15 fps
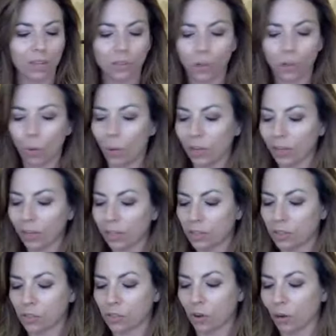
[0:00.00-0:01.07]
So what you're going
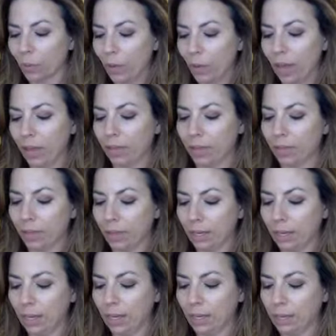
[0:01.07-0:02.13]
to start with
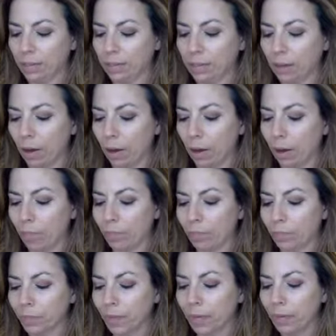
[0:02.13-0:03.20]
is
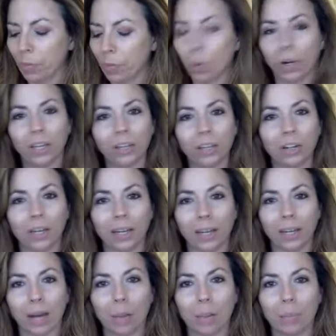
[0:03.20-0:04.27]
in the morning, you're going to
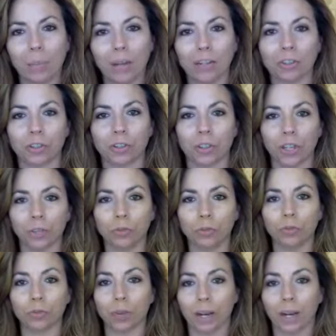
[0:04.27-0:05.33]
get up and make sure that you
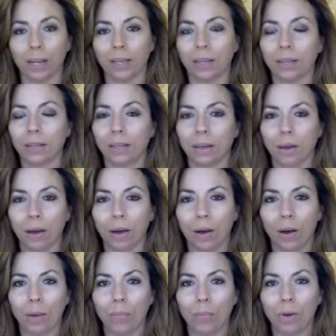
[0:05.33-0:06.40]
drink
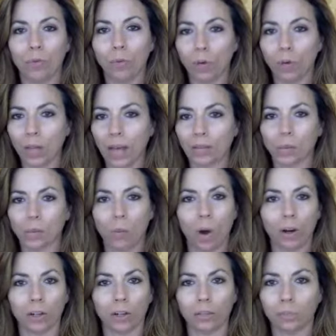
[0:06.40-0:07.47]
a full glass of
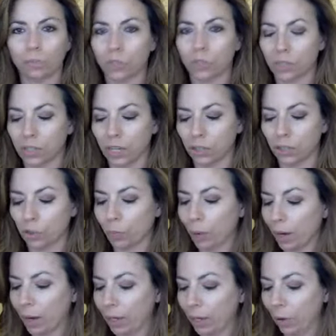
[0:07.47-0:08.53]
water just to get your
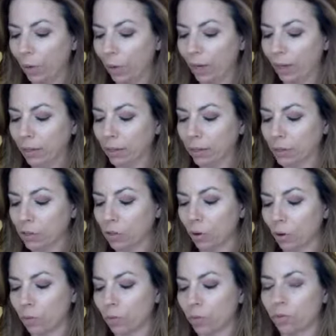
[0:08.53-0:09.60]
body going,
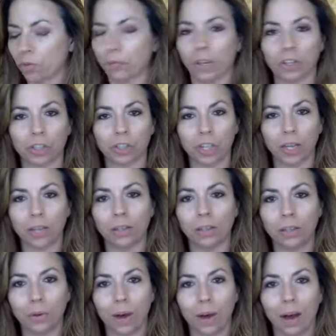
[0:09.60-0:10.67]
start flushing
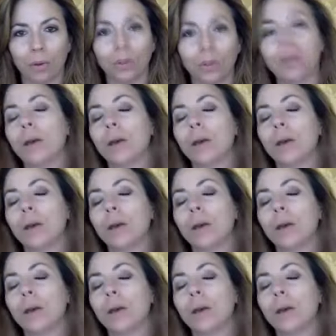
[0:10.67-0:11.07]
you out.